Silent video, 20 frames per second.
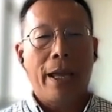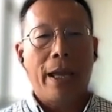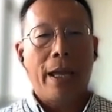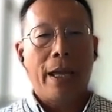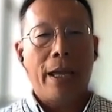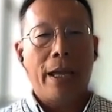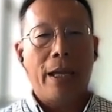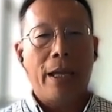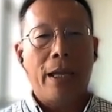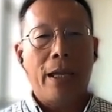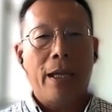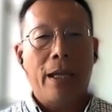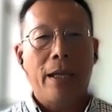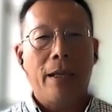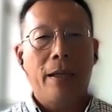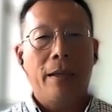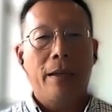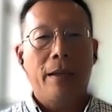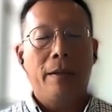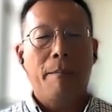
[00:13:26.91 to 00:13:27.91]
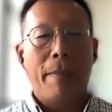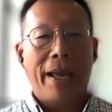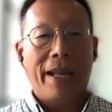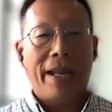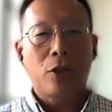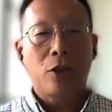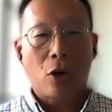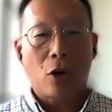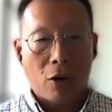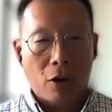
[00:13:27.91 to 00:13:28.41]
a
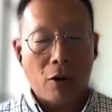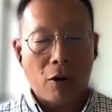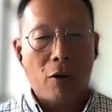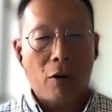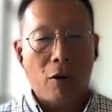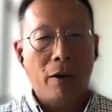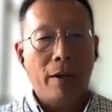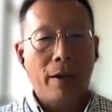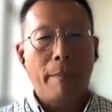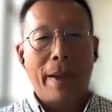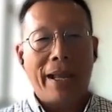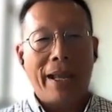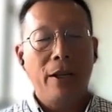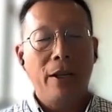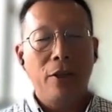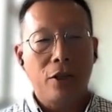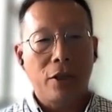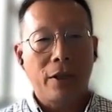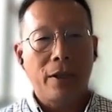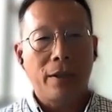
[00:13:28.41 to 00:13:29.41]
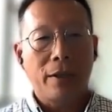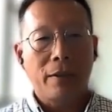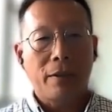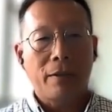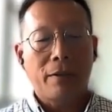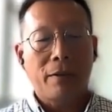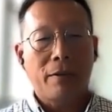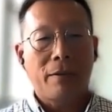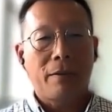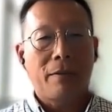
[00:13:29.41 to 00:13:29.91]
mentor or a manager
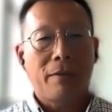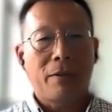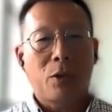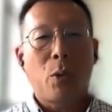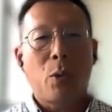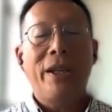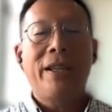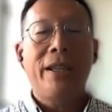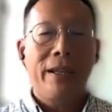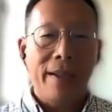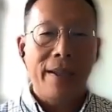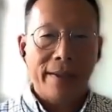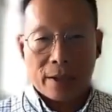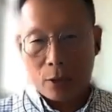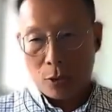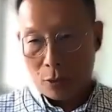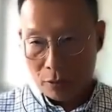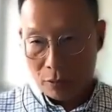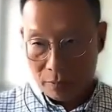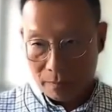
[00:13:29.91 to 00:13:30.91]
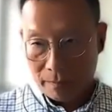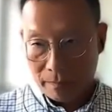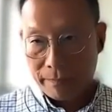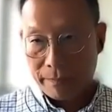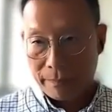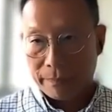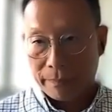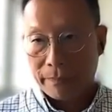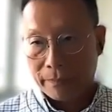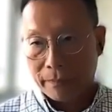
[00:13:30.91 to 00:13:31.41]
20 years ago.
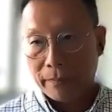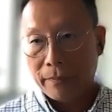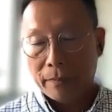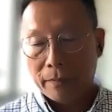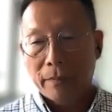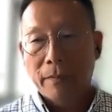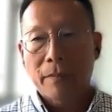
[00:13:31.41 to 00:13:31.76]
Mm-hmm